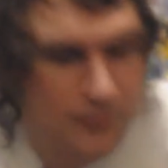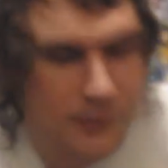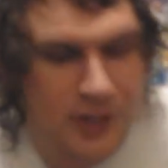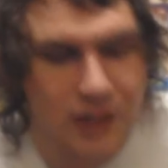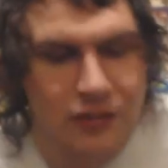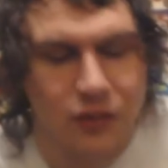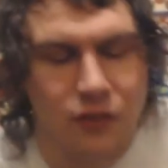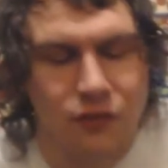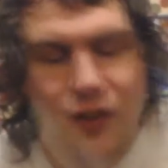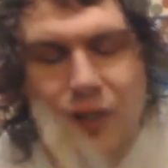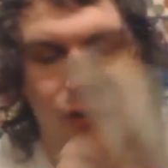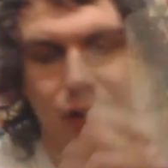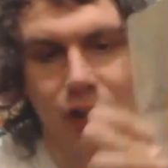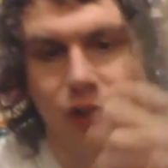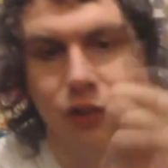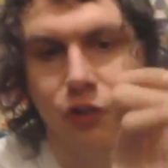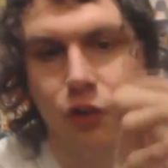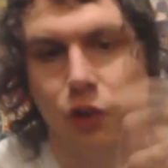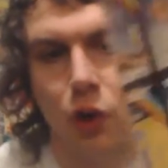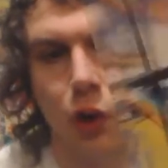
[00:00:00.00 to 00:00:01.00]
the, these are the
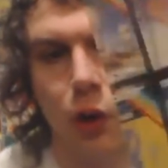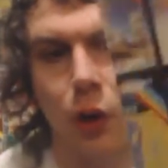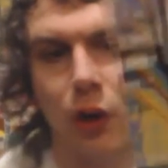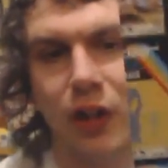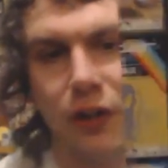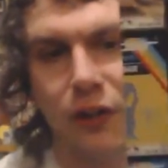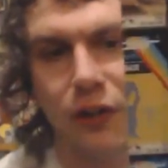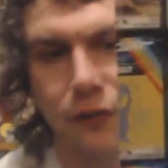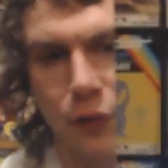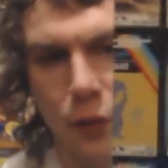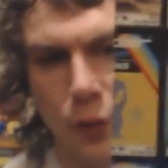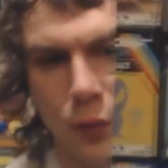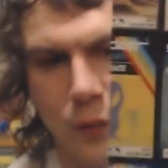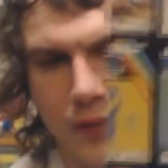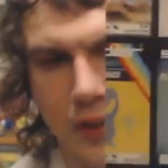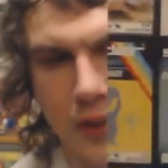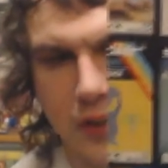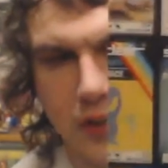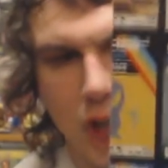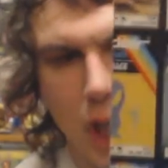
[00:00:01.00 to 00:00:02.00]
things I saw, and I
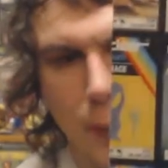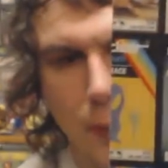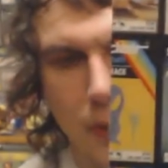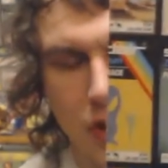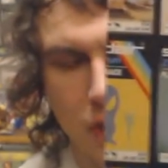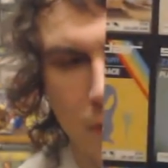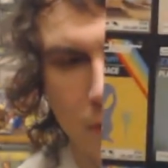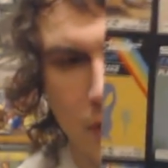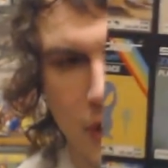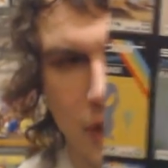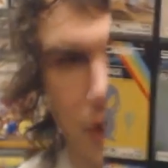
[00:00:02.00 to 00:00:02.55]
thought there's got to be